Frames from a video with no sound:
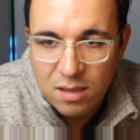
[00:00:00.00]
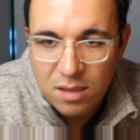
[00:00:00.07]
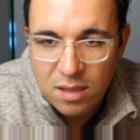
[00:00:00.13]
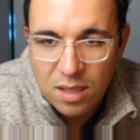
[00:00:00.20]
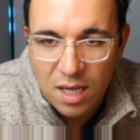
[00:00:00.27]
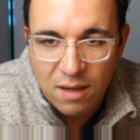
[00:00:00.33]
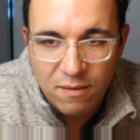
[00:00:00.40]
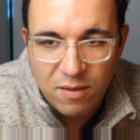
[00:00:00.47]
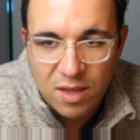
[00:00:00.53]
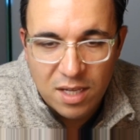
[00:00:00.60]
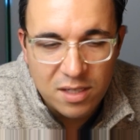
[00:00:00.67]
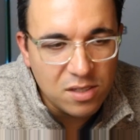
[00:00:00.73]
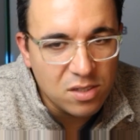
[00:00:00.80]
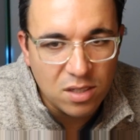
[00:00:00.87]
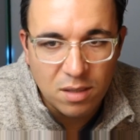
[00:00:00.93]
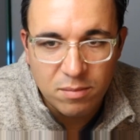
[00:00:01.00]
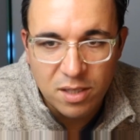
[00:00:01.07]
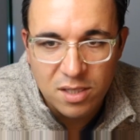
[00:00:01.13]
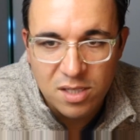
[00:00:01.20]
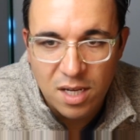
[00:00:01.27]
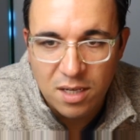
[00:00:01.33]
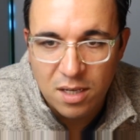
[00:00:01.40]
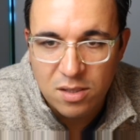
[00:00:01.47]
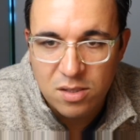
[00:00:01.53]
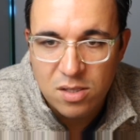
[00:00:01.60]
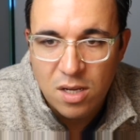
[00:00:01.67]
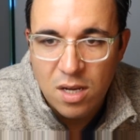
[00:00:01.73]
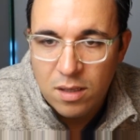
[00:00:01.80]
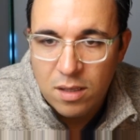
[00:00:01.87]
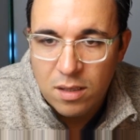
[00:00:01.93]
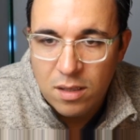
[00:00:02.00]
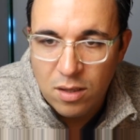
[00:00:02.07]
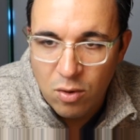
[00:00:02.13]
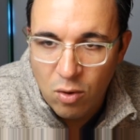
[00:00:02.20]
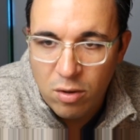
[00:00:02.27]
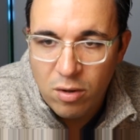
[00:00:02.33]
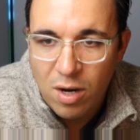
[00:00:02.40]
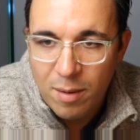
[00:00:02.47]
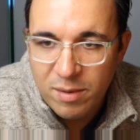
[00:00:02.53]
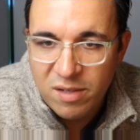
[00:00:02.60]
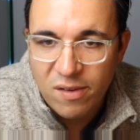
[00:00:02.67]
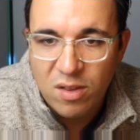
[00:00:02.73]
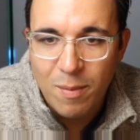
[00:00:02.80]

if this is a complete sentence. In the northern hemisphere,